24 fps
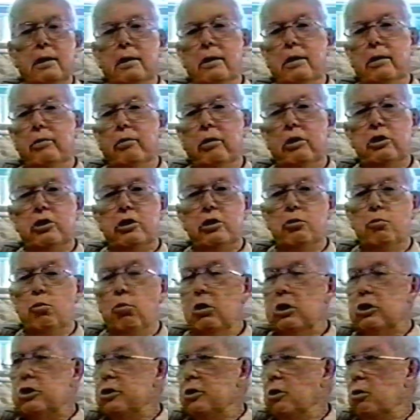This is what's
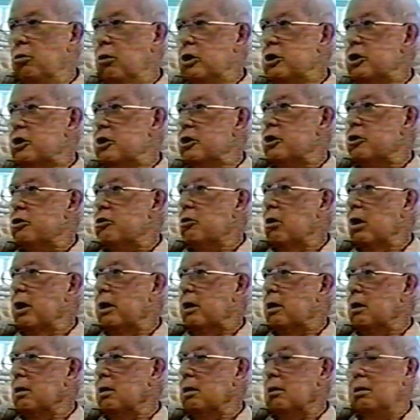known as a
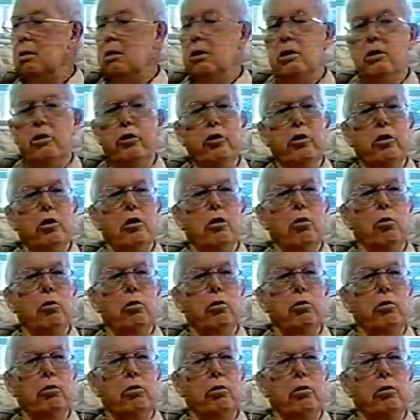striker. You go
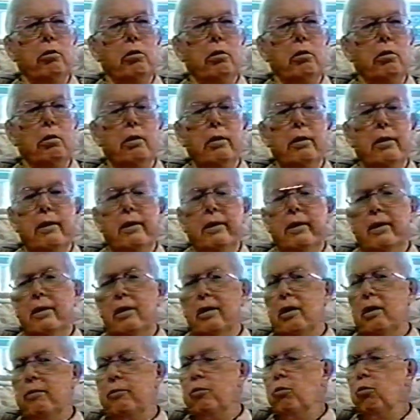through,
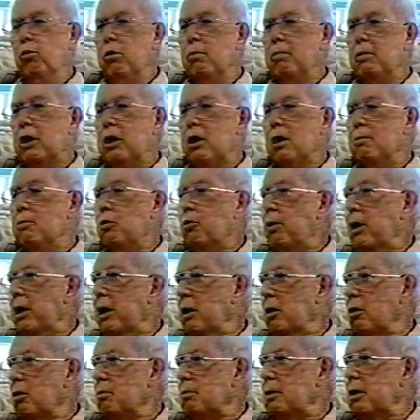if you want to become a
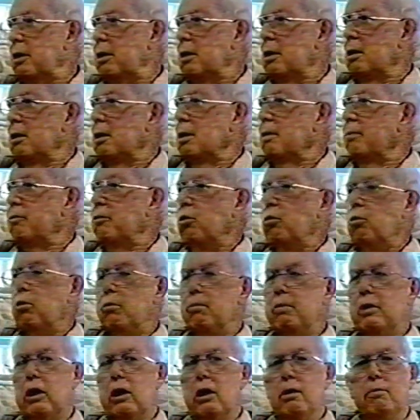radioman, if you want to
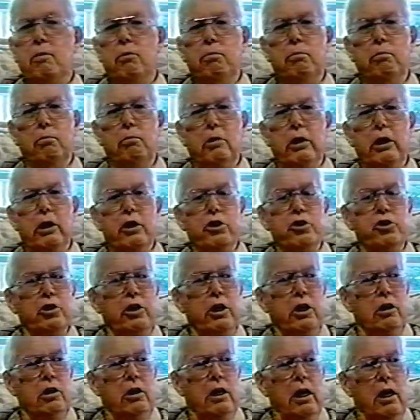become an
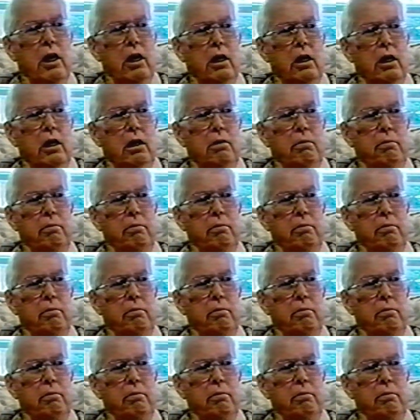engineer down in the...